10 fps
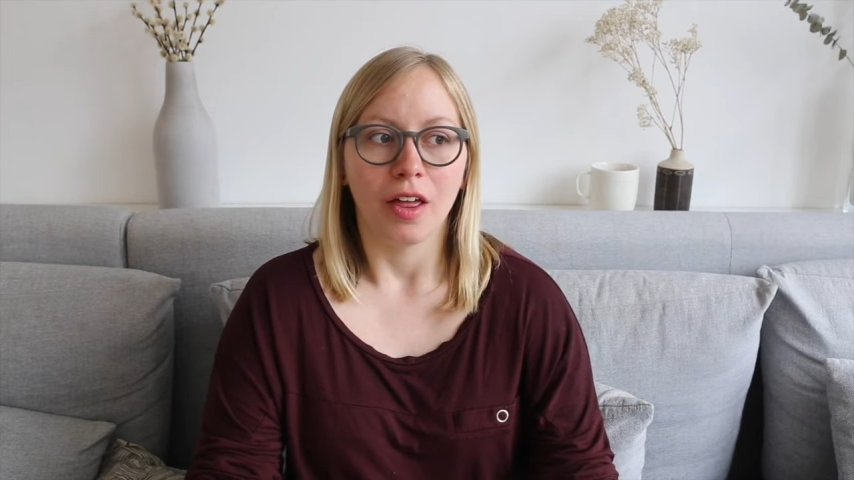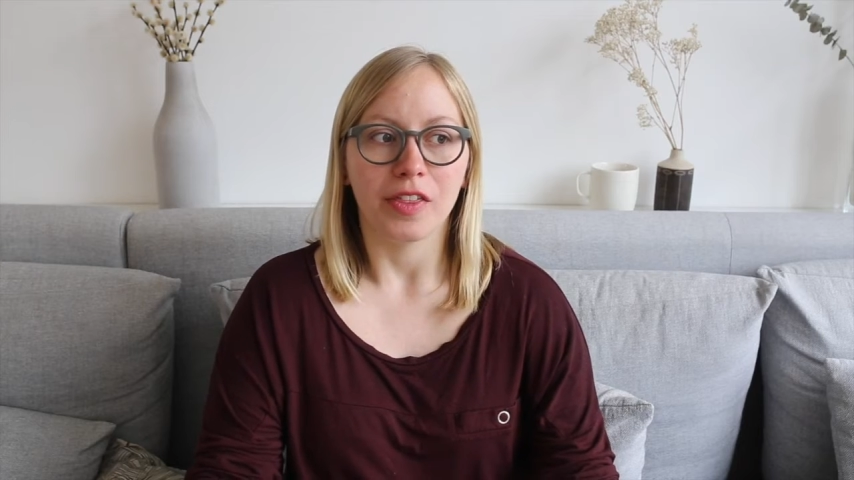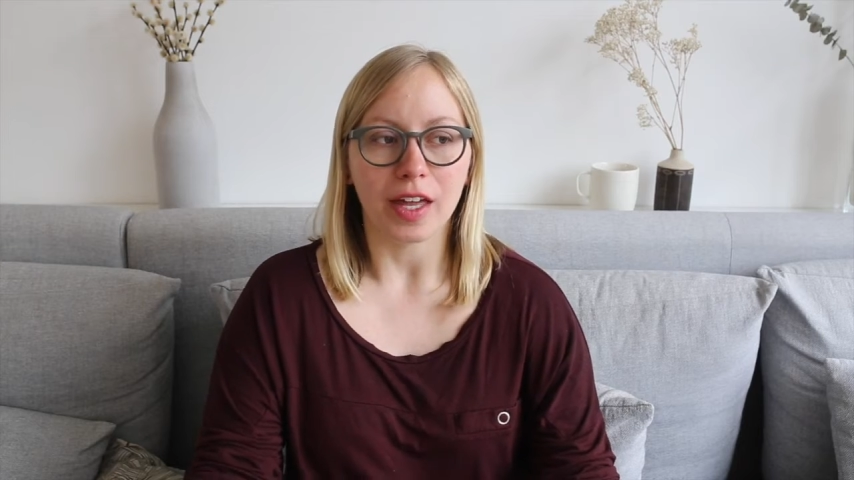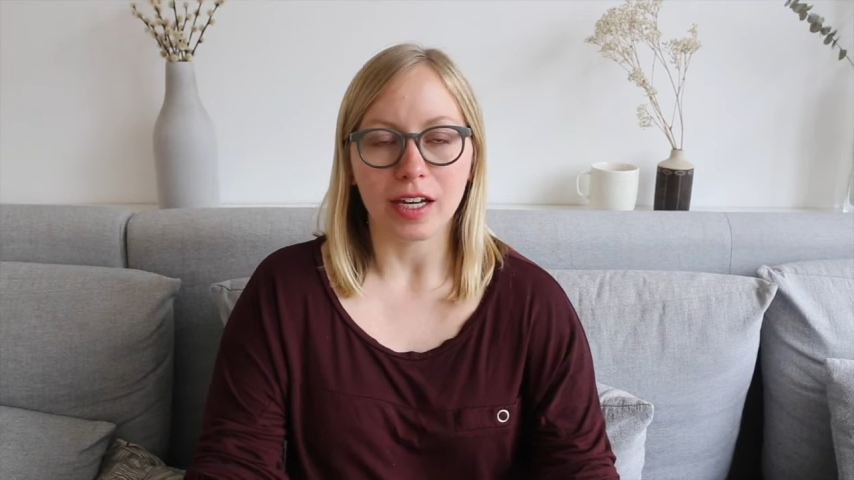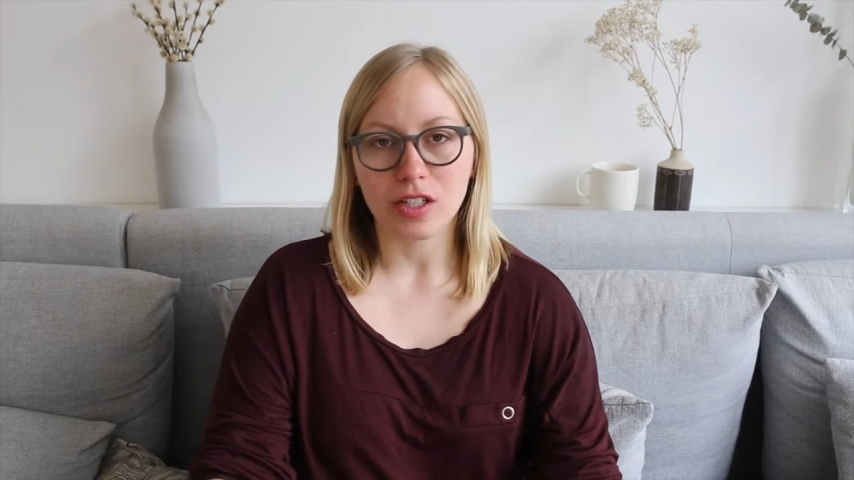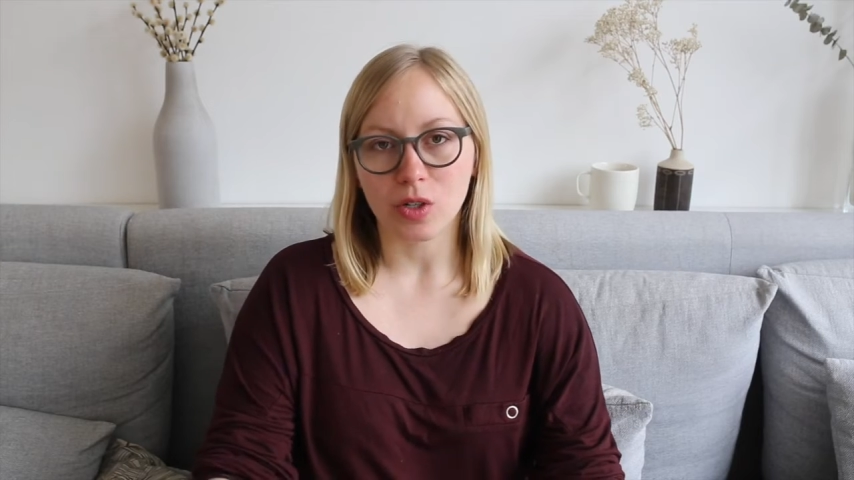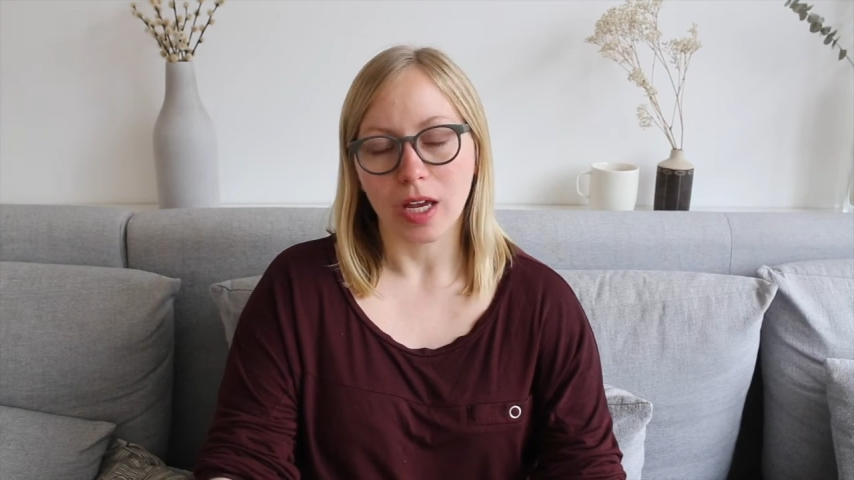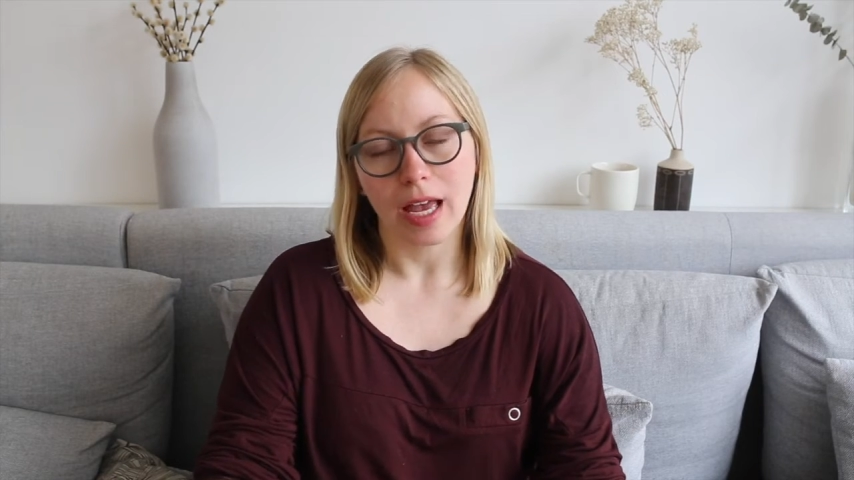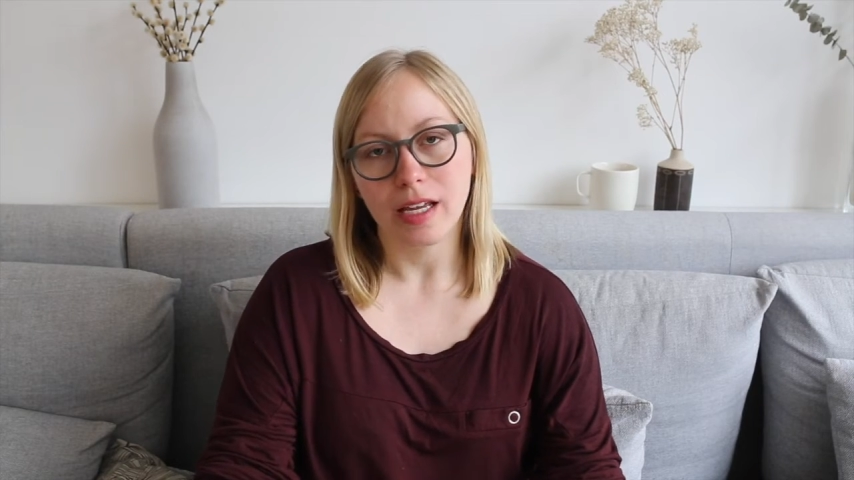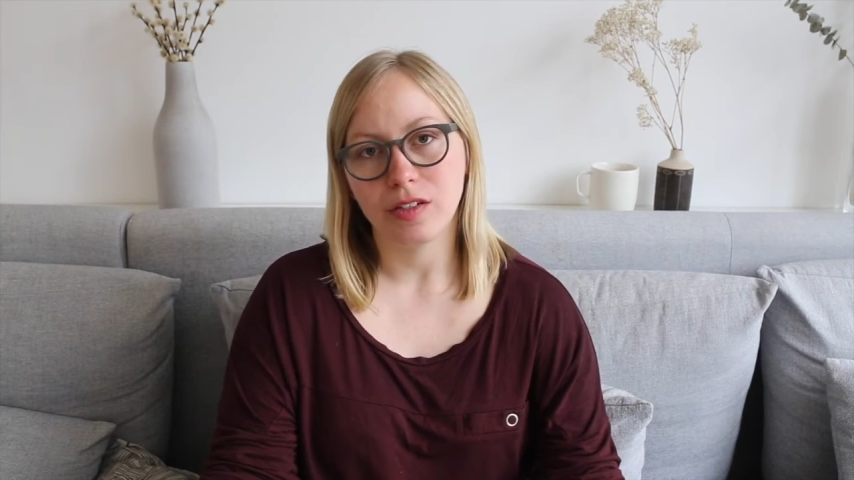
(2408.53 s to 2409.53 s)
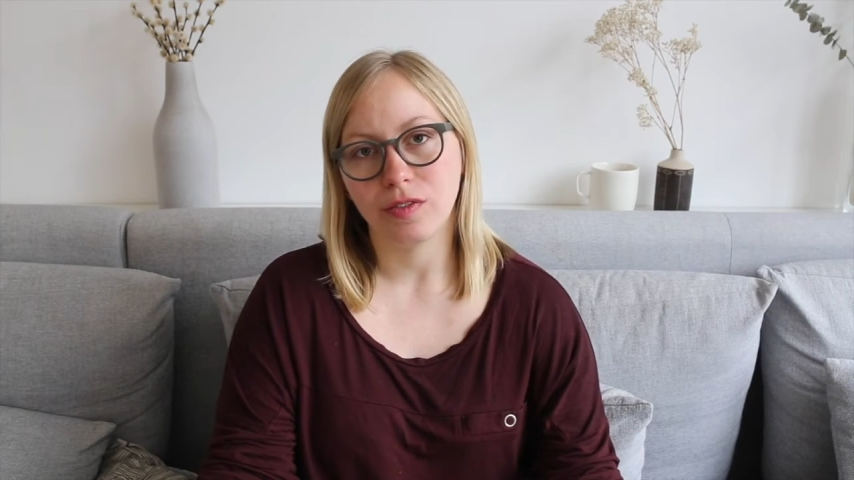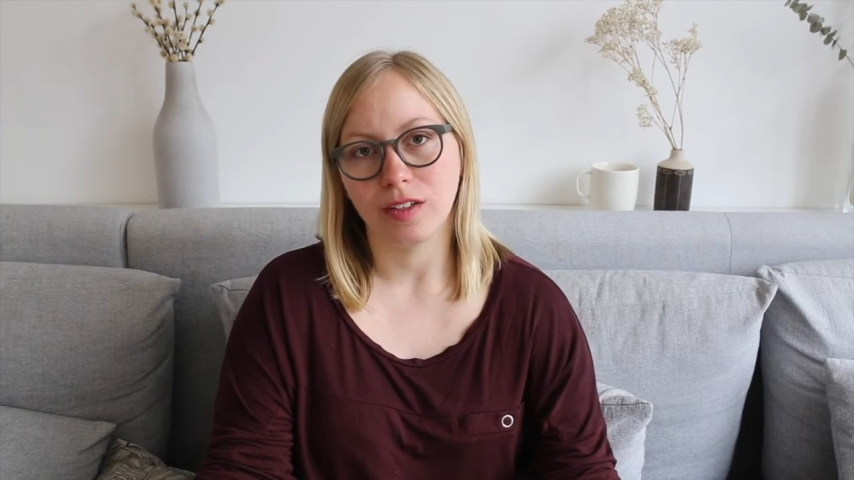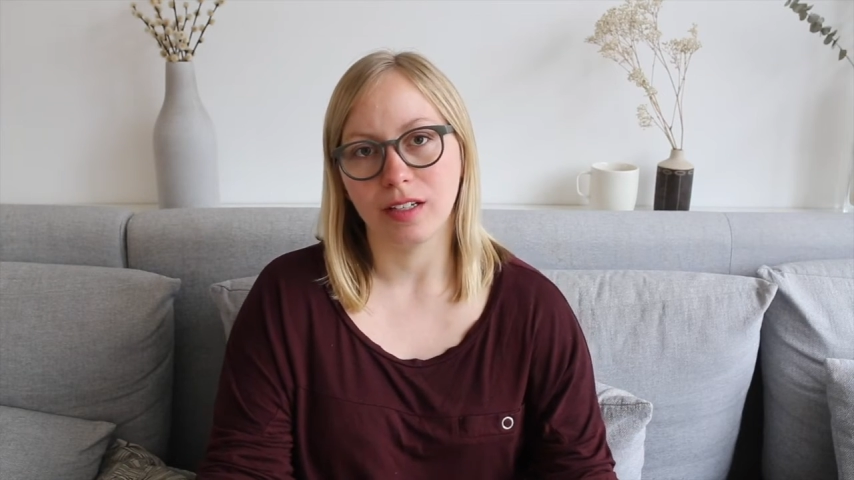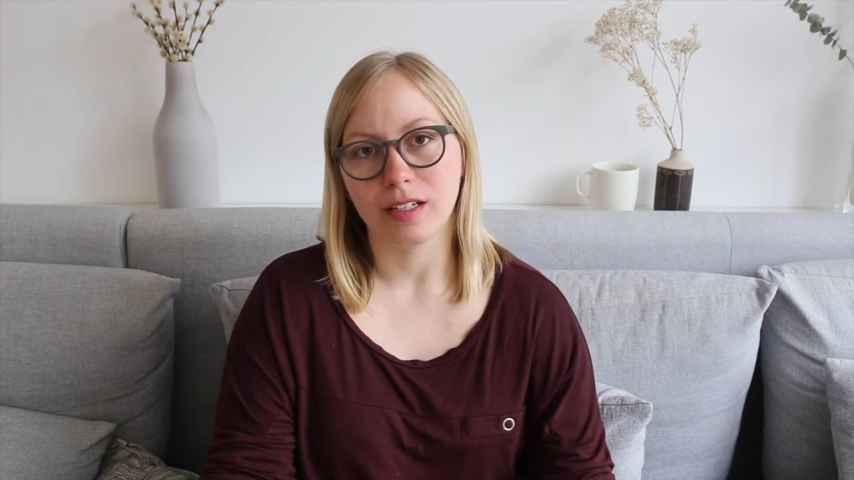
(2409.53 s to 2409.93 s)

that it's okay to feel